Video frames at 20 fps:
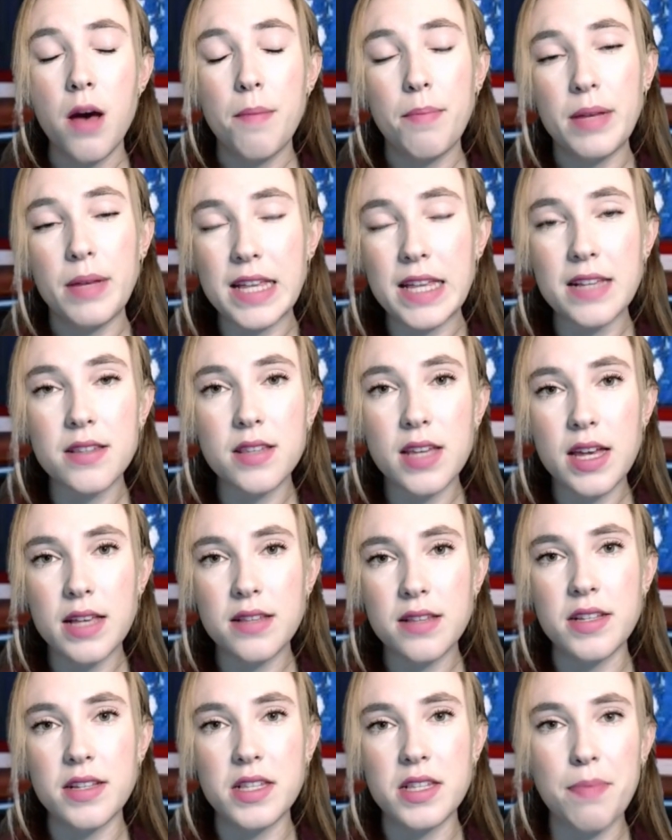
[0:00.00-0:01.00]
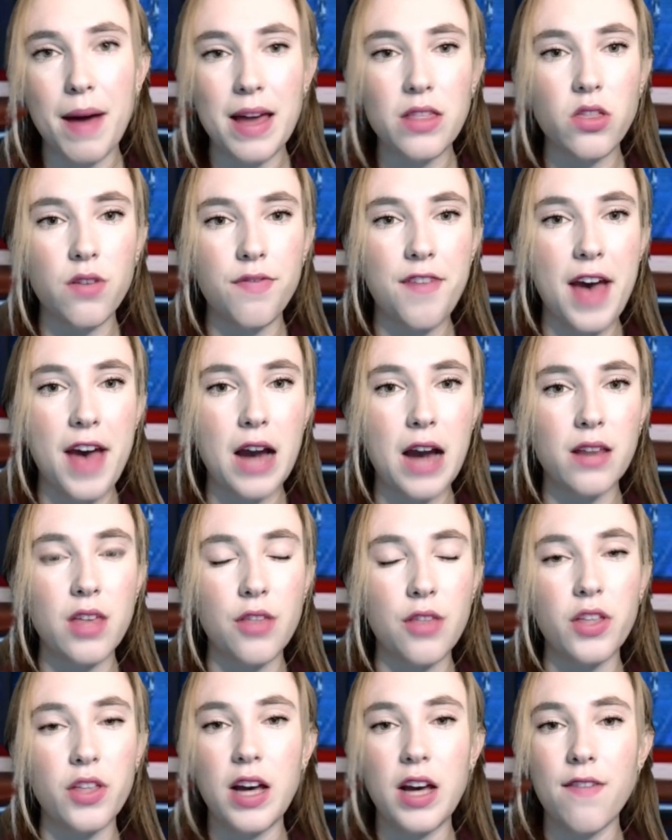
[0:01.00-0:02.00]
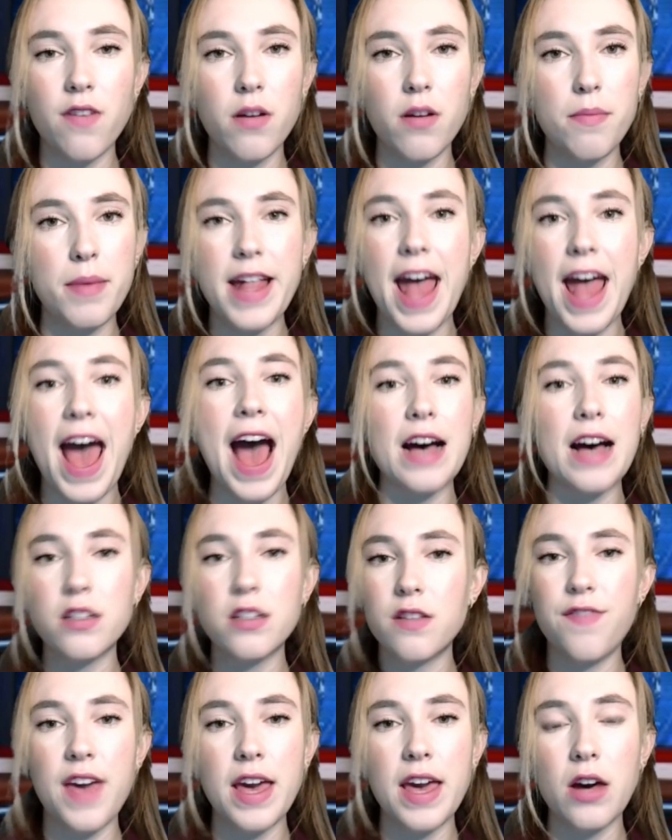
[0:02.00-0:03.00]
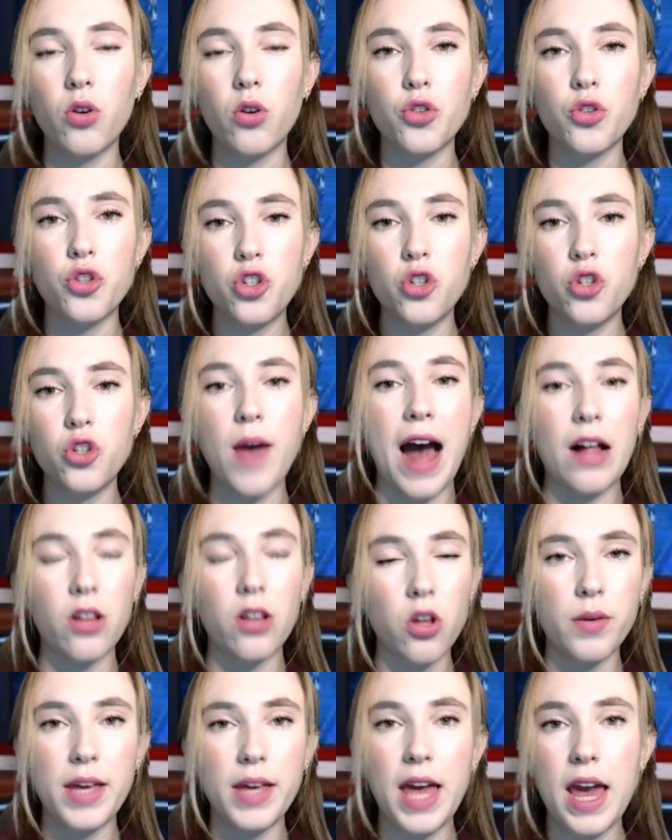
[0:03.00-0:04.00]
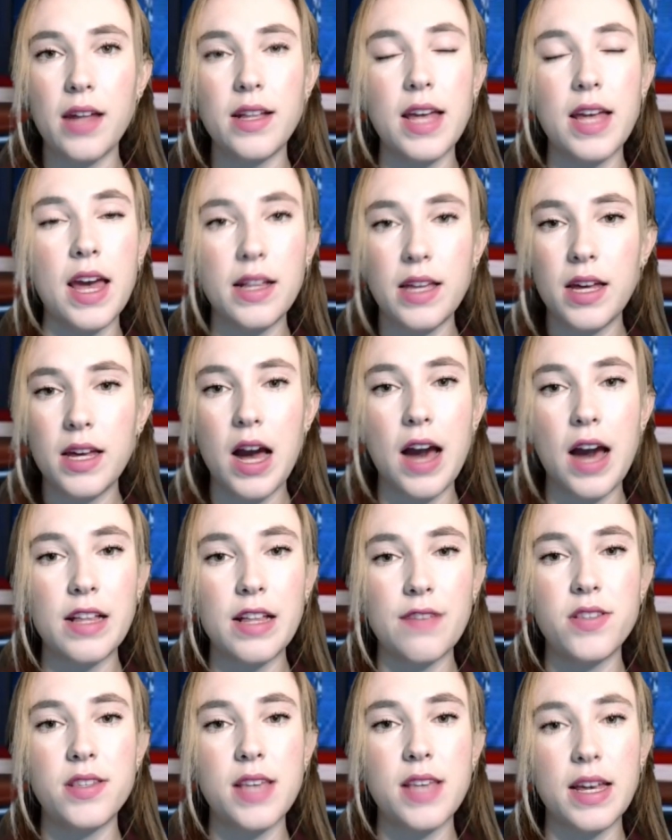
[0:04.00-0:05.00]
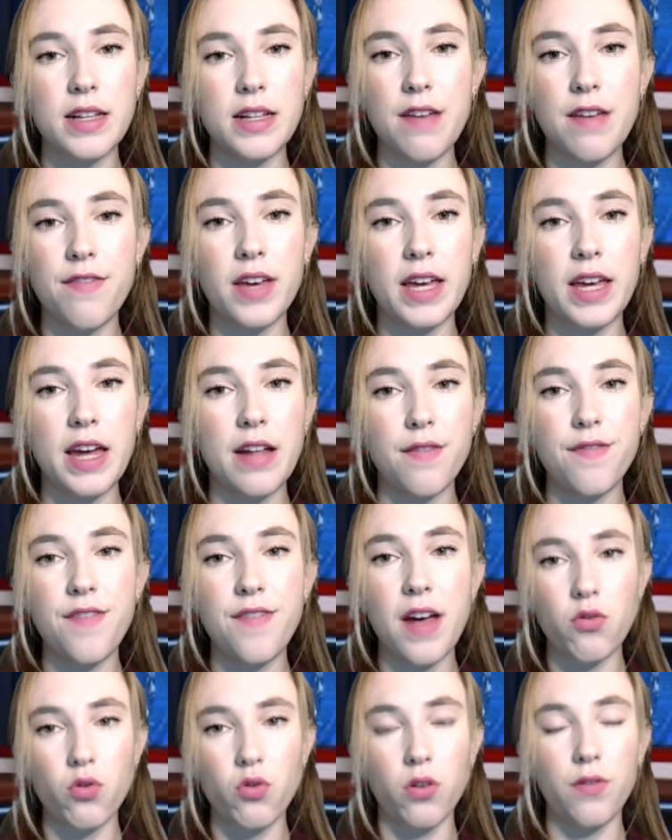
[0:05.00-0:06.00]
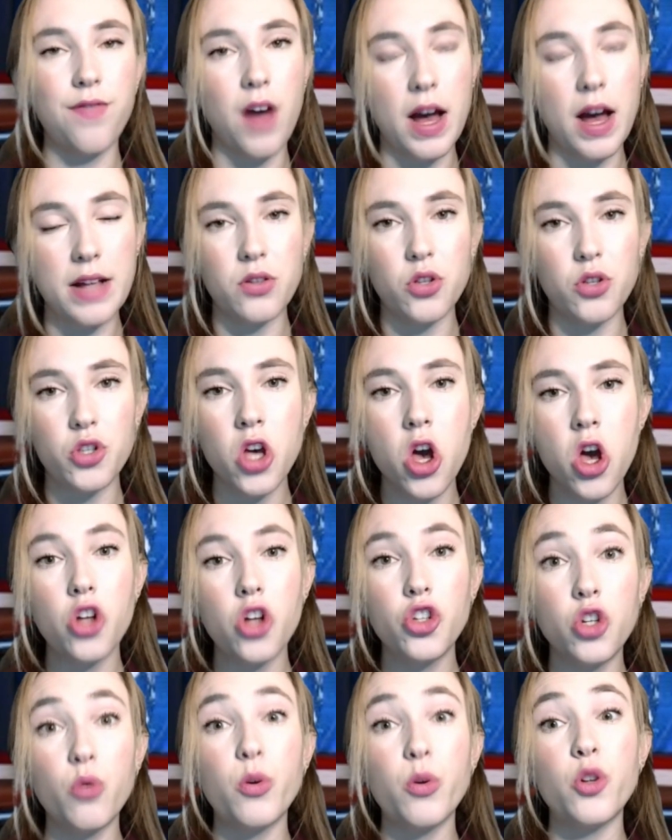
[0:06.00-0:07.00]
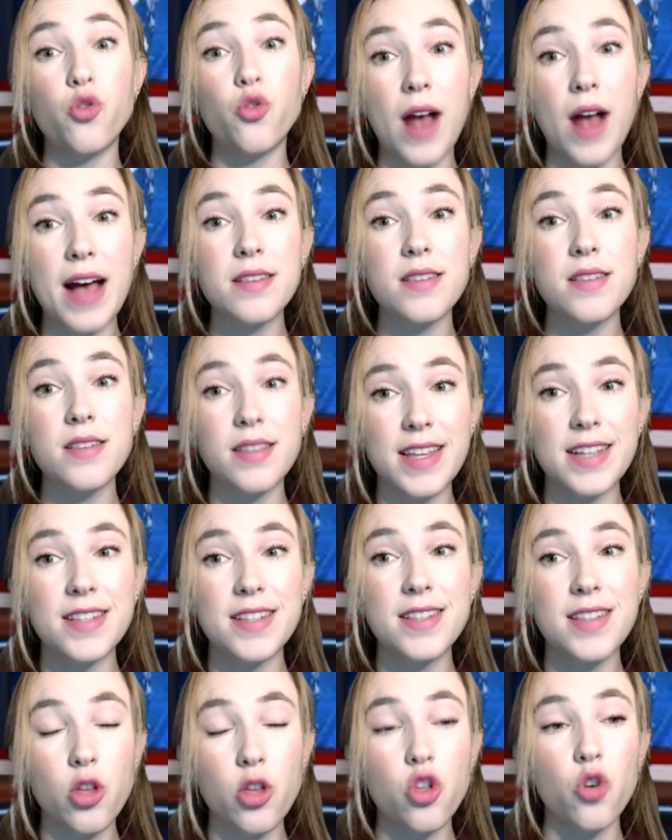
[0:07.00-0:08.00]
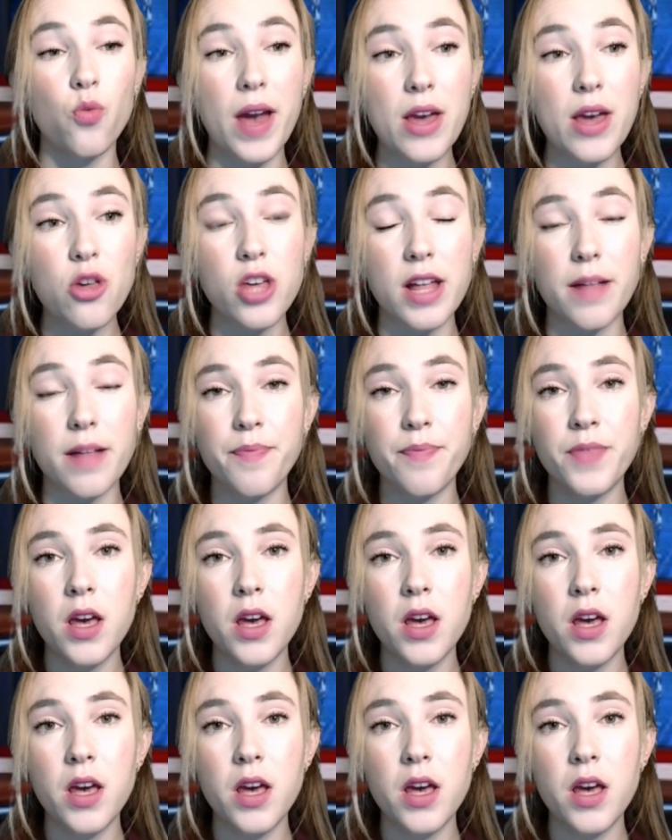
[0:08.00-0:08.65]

But this is despite the fact that the government has failed to allocate any kind of significant federal funds to address this situation.